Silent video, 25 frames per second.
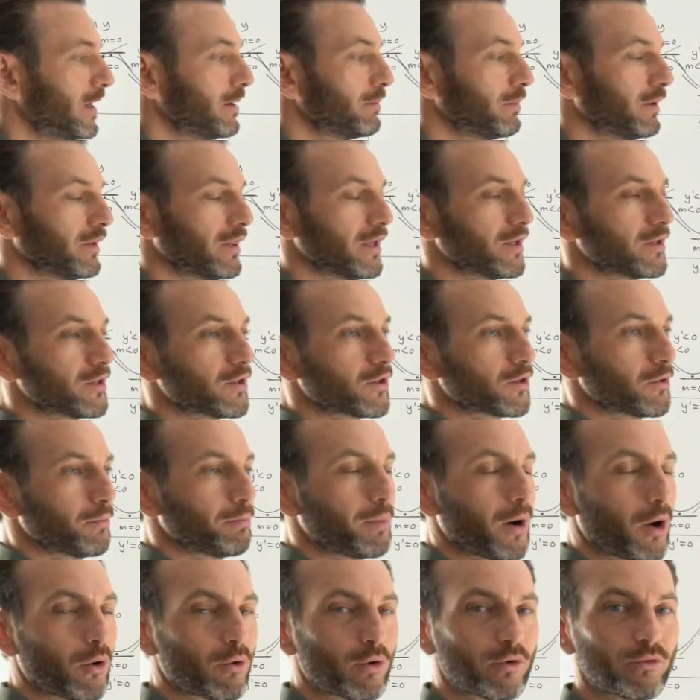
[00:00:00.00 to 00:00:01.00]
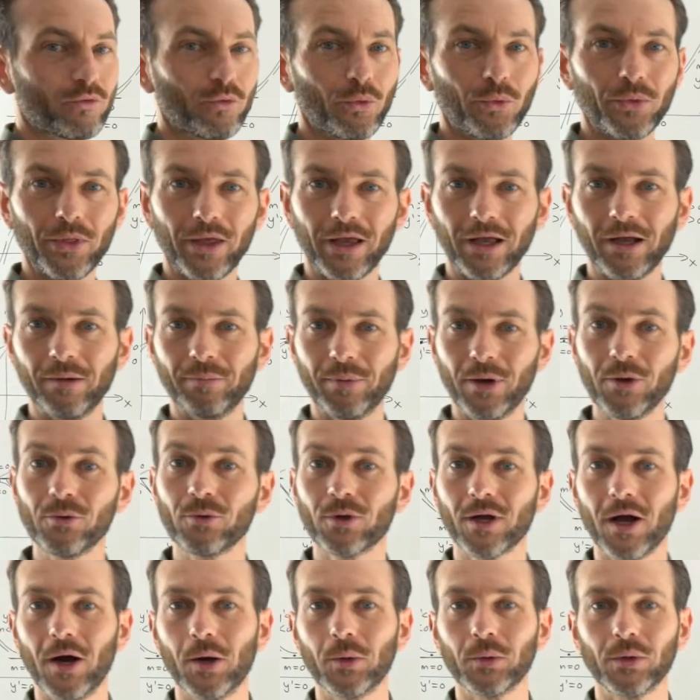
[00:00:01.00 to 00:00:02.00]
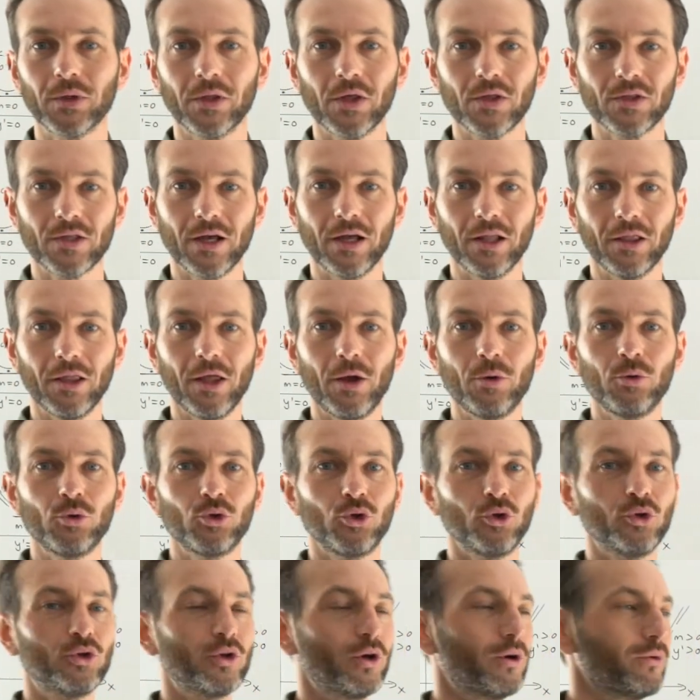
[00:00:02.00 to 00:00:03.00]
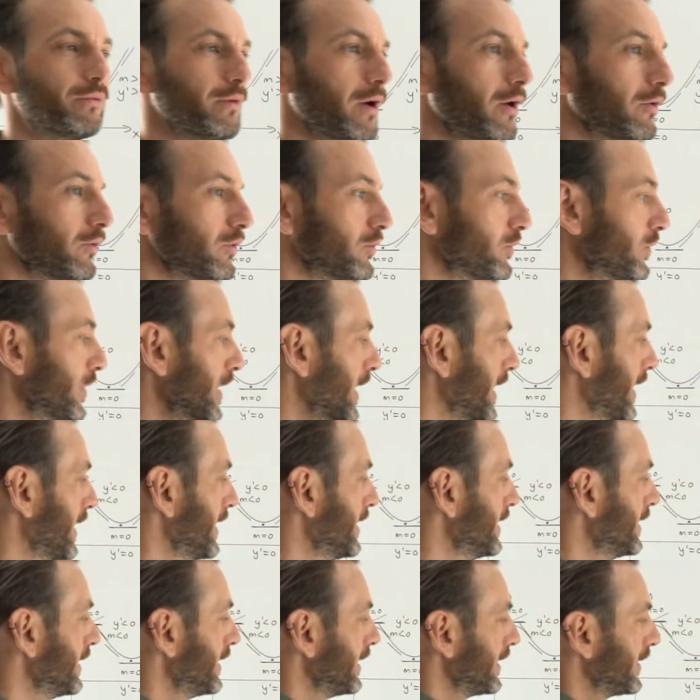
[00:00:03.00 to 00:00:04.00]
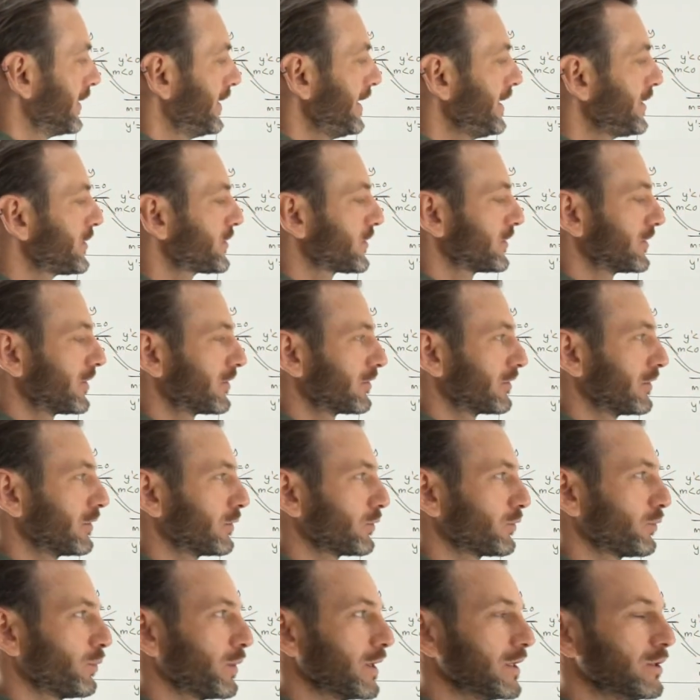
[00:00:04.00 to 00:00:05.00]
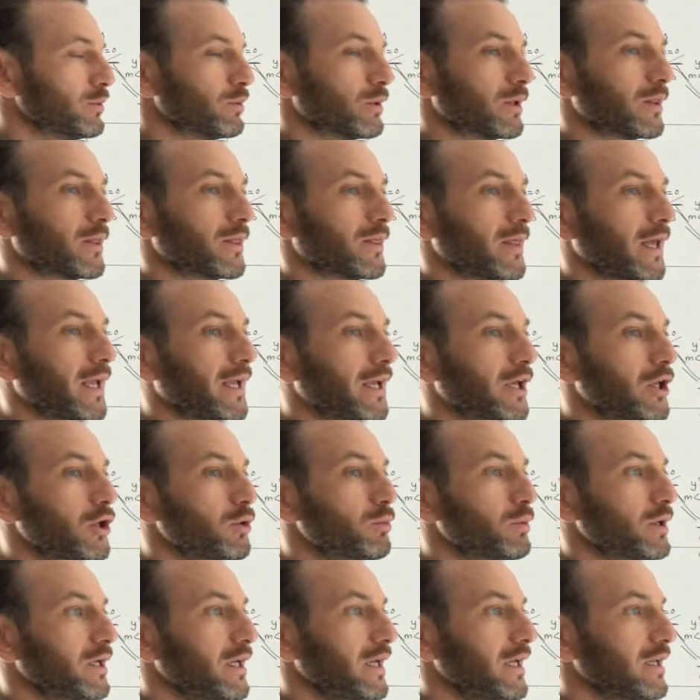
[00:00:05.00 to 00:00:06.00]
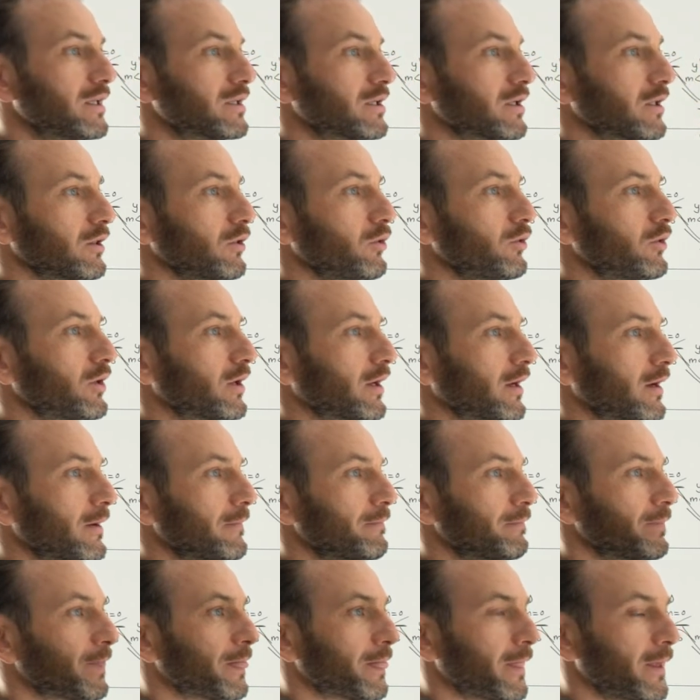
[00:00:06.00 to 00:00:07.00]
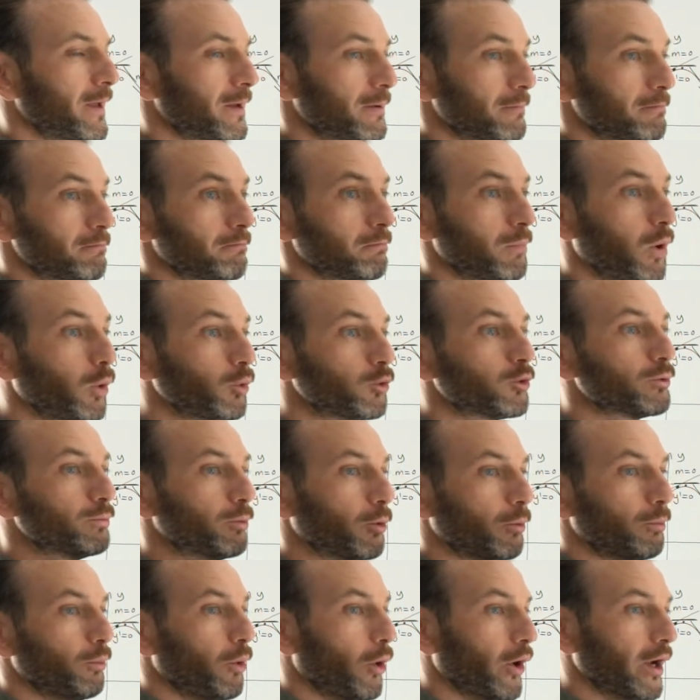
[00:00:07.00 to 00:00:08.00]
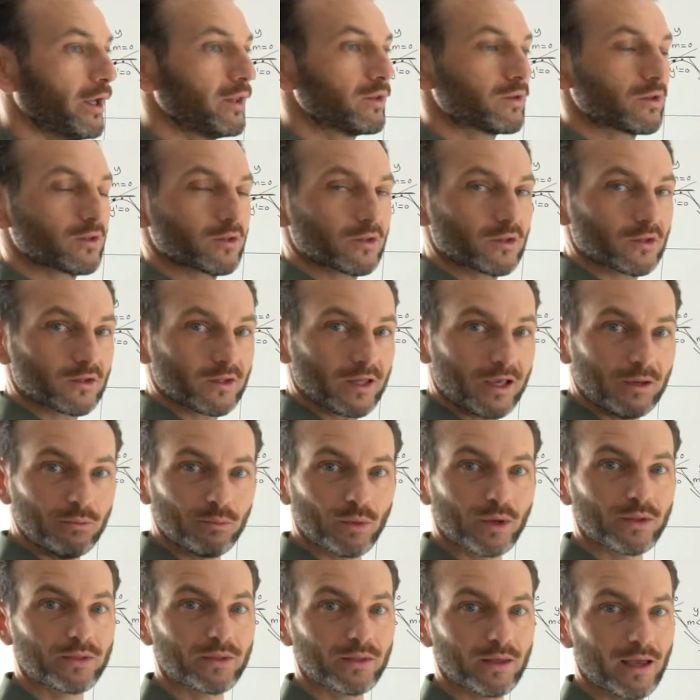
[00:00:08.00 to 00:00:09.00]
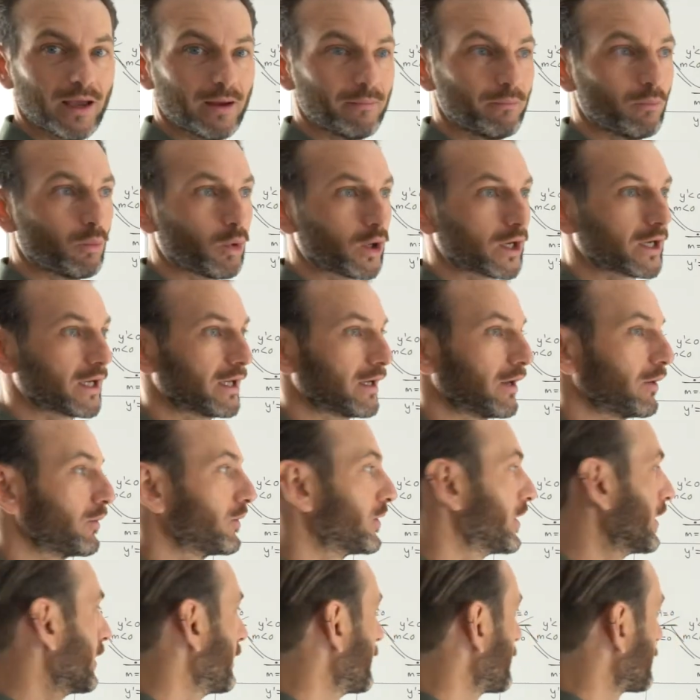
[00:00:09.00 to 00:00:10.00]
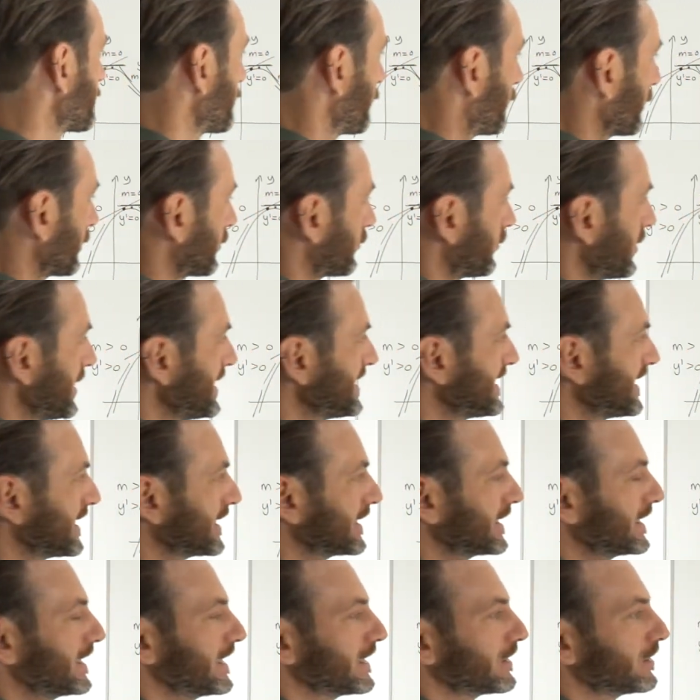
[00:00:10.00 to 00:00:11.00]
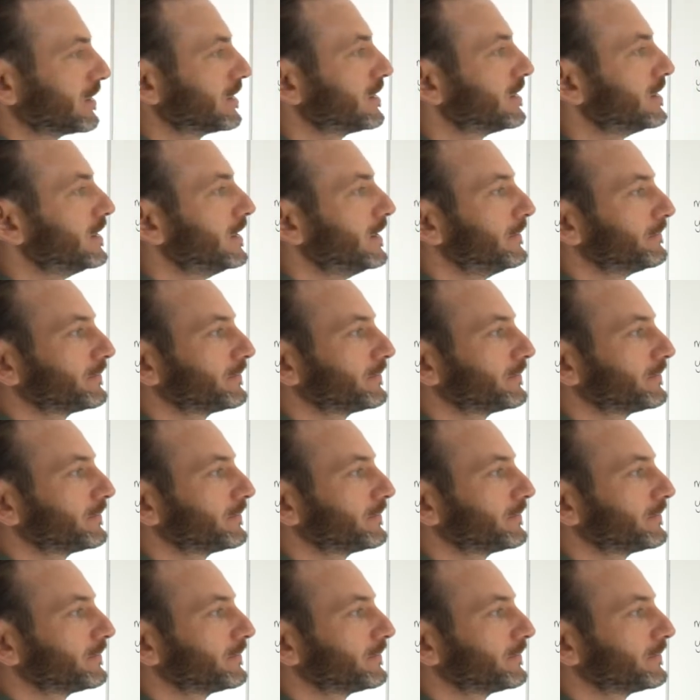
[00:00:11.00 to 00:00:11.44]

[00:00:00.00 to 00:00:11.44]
But this is the powerful thing about calculus. It allows you to evaluate these scenarios where you would think you would need to look at multiple points. It's the same with working out the sort of gradient here.